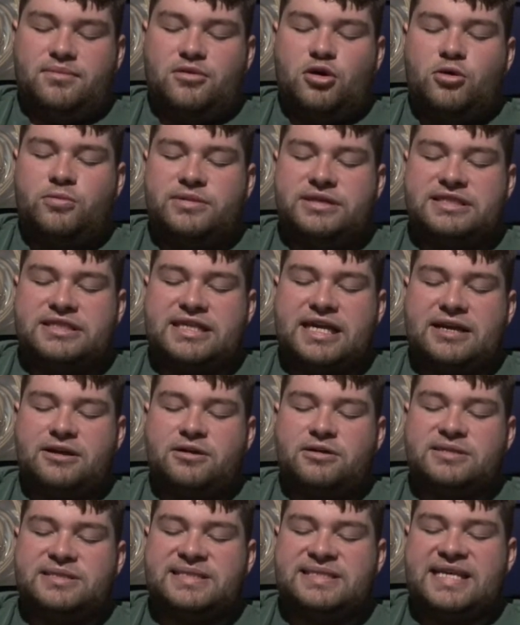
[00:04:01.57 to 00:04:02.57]
Almost
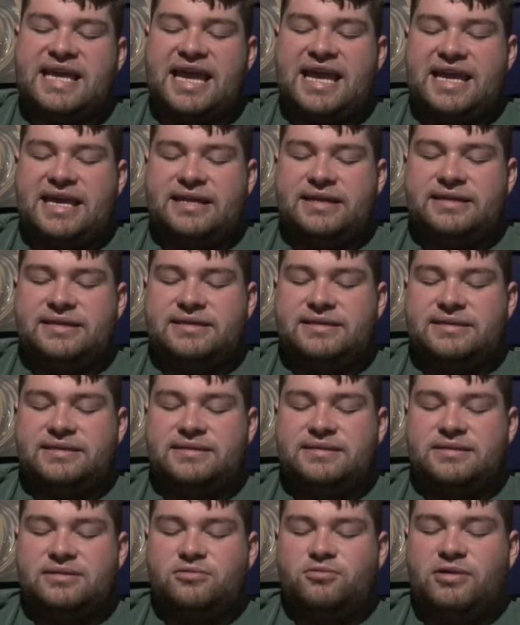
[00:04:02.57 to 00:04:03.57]
like sand,
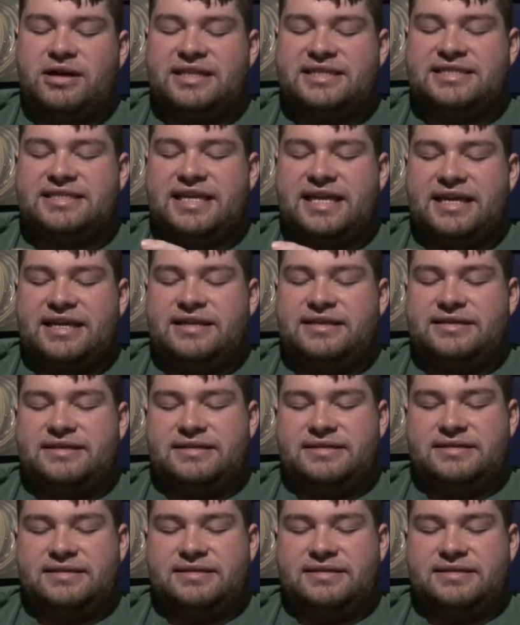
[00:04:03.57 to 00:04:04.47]
wet sand.